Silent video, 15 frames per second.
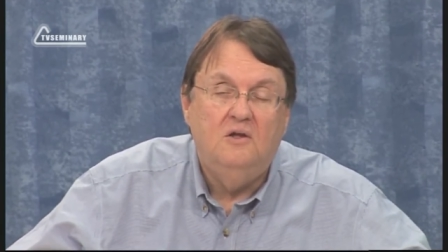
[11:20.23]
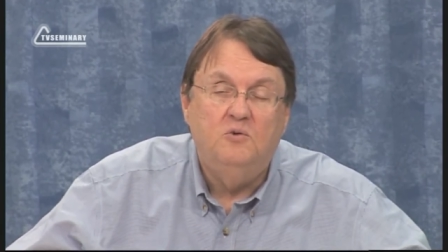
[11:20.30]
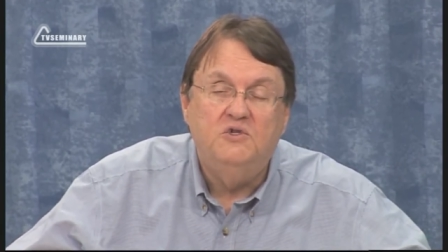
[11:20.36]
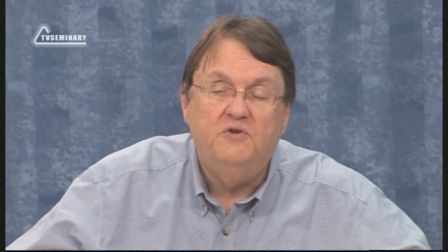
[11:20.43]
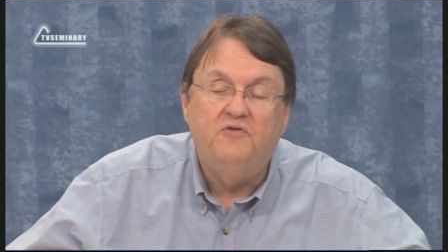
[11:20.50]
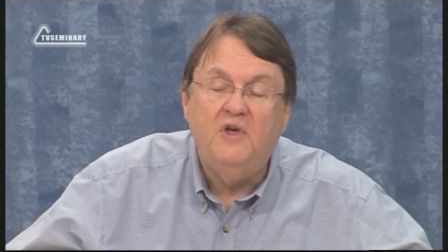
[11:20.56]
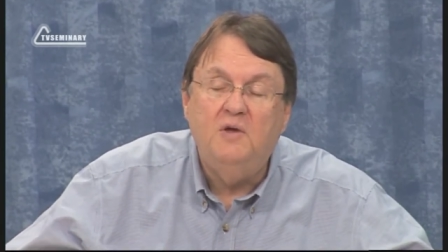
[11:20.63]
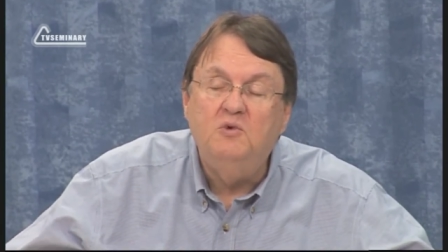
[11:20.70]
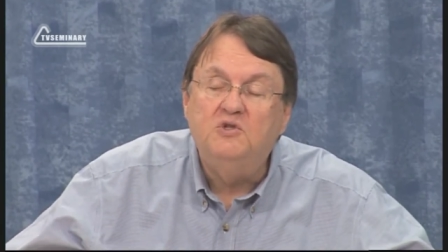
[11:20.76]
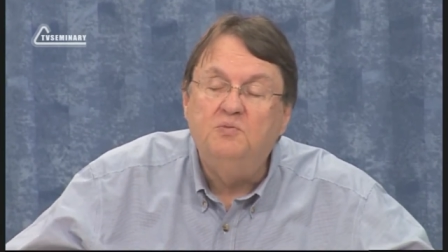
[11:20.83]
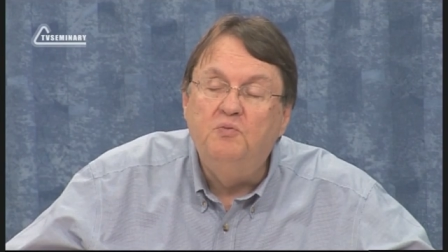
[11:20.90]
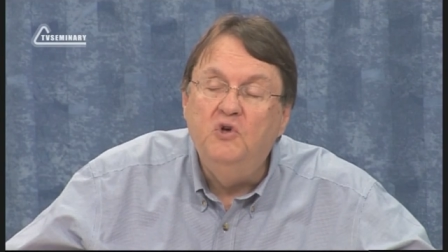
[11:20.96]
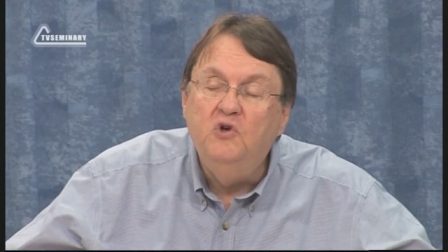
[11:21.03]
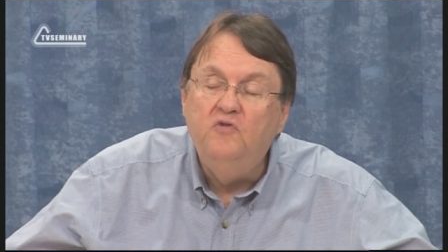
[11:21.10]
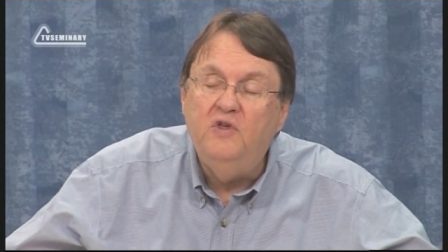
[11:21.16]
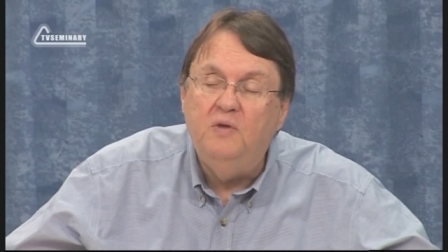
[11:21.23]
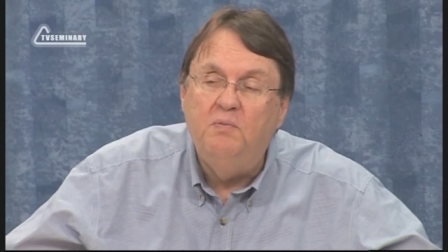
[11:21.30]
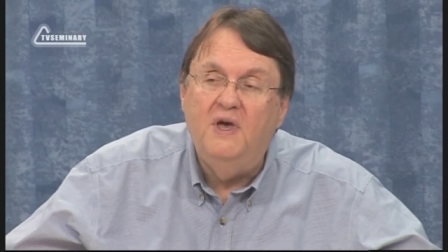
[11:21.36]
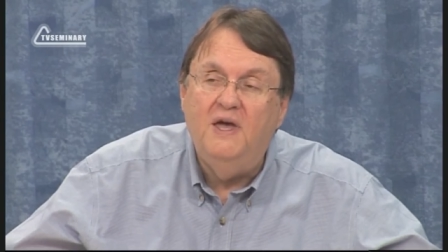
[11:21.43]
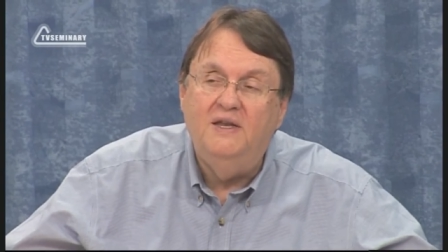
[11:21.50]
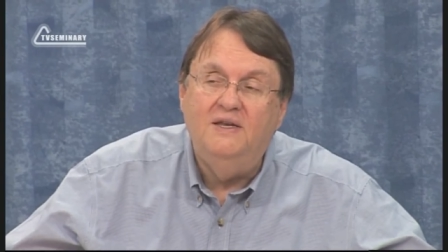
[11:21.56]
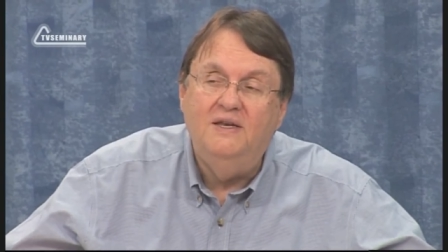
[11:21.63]
There was a famous movie
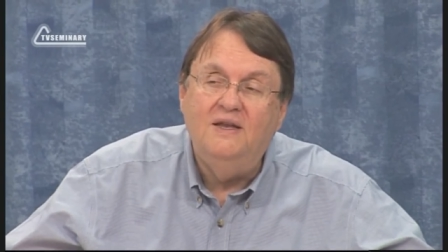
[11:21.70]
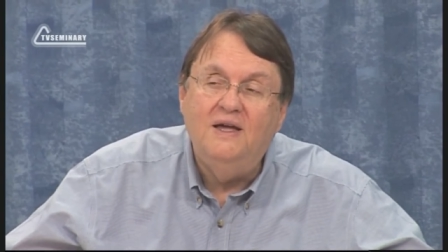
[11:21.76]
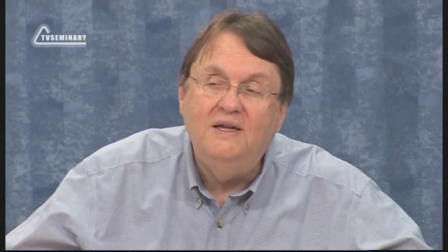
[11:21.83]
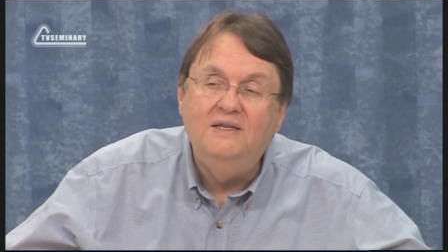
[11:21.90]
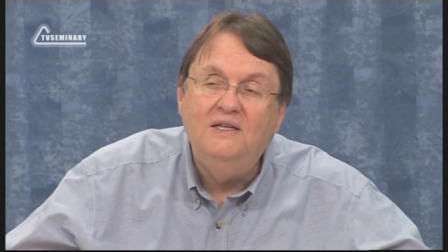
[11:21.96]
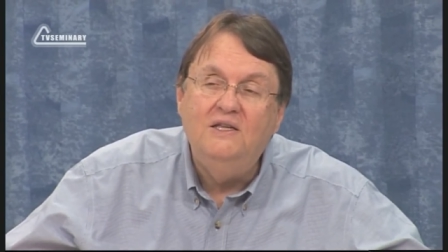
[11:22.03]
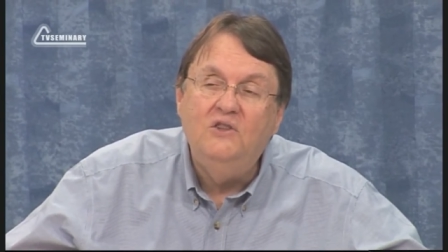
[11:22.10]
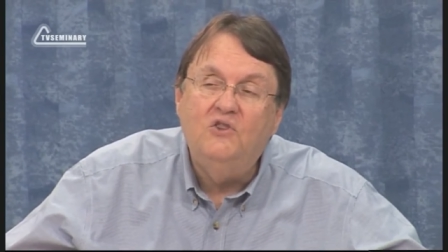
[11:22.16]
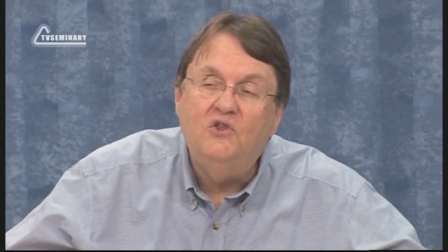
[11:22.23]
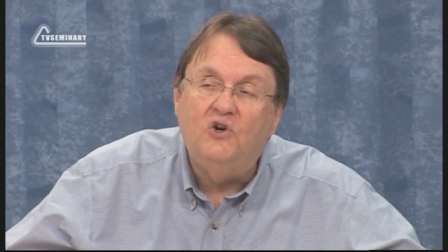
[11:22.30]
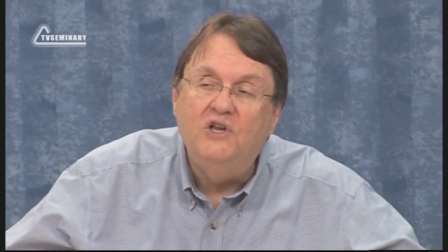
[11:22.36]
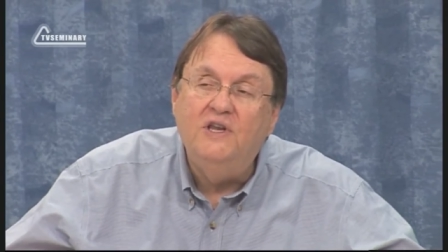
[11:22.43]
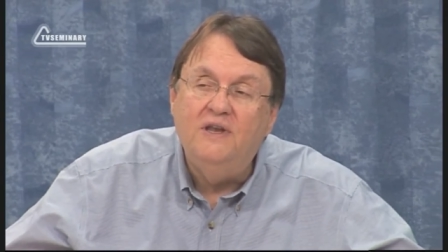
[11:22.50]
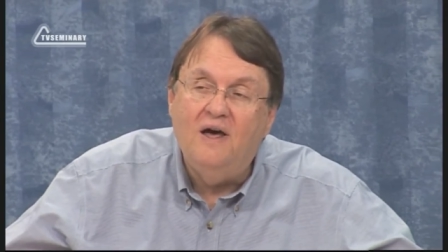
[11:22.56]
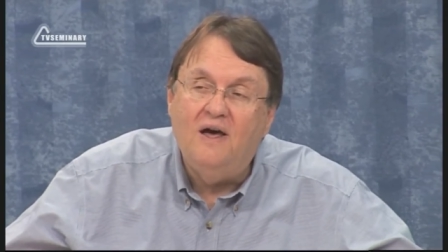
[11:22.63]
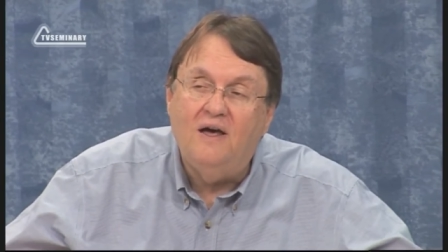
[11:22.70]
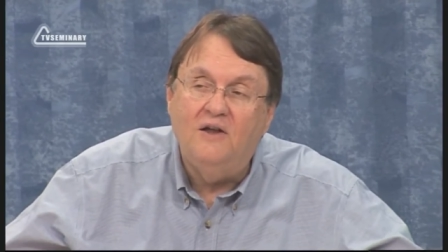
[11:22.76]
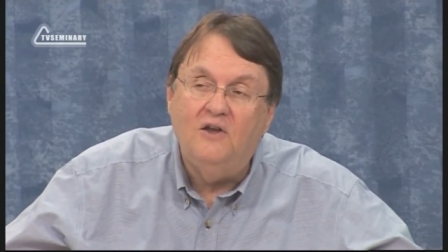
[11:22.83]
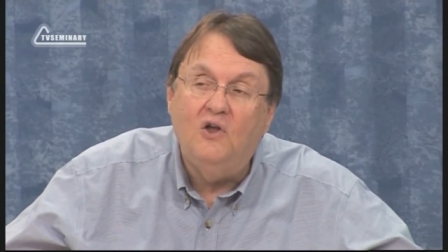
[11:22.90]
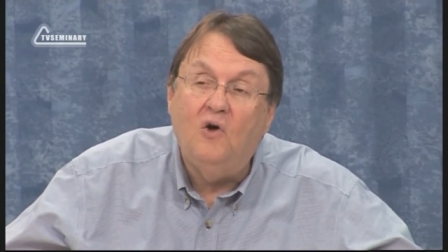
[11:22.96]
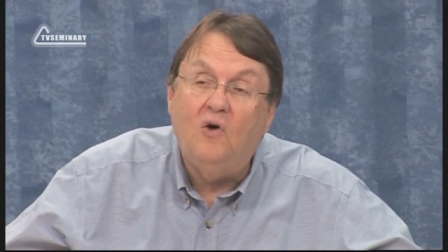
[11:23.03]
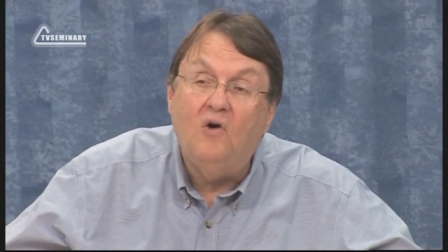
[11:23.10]
made in
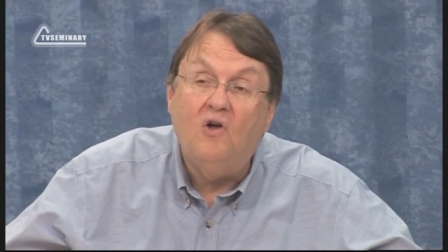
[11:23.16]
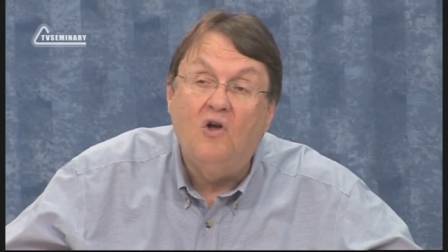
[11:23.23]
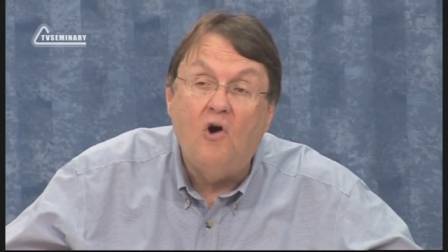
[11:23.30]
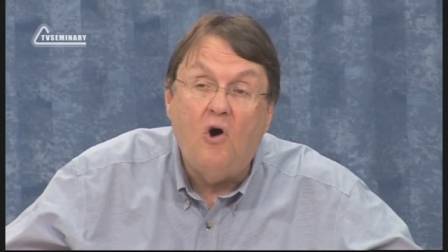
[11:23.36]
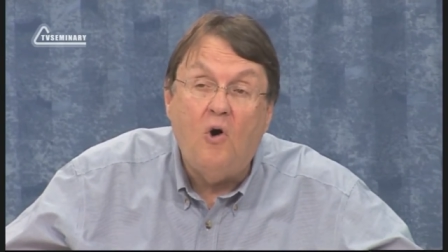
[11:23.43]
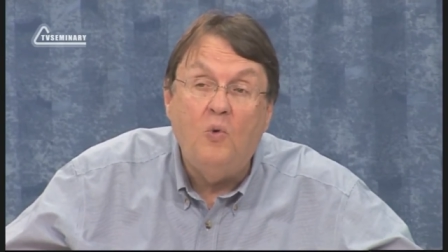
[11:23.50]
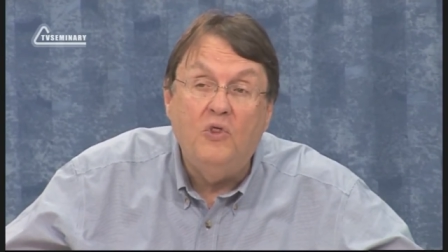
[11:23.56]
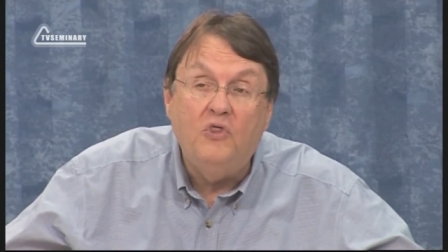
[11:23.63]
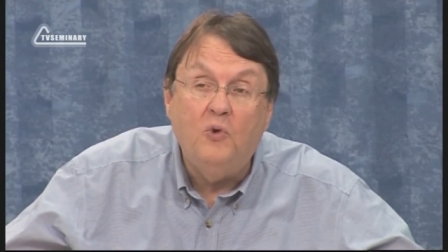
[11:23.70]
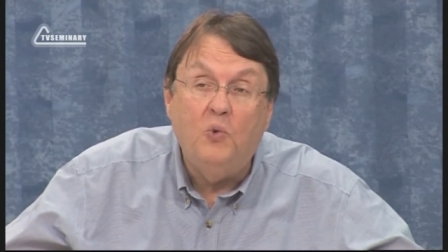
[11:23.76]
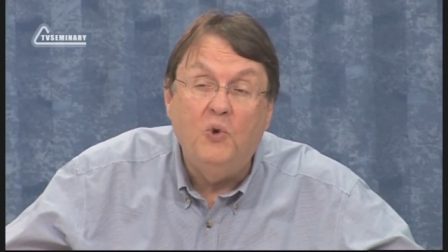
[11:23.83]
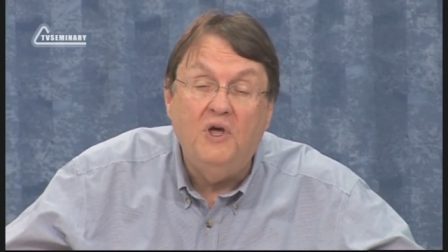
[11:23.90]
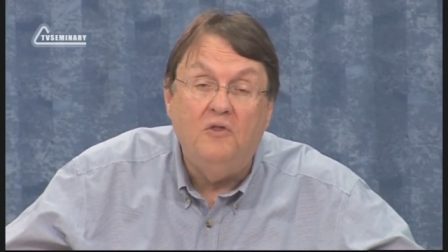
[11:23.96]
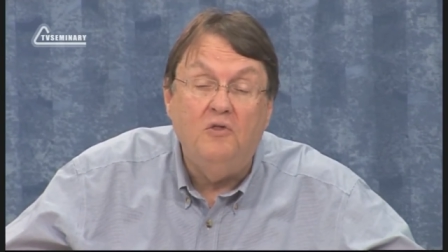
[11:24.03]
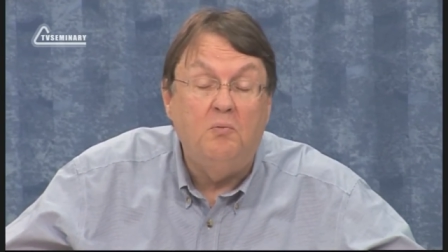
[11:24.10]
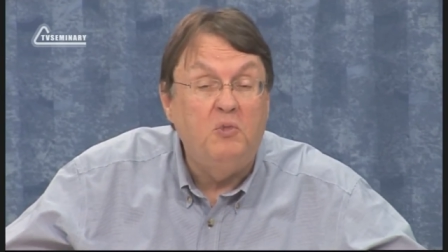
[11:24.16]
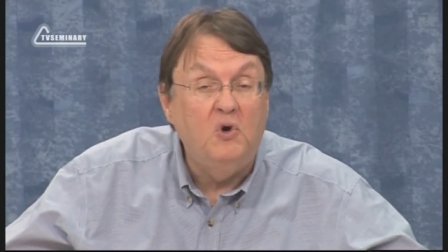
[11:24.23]
1939 called Gone with the Wind.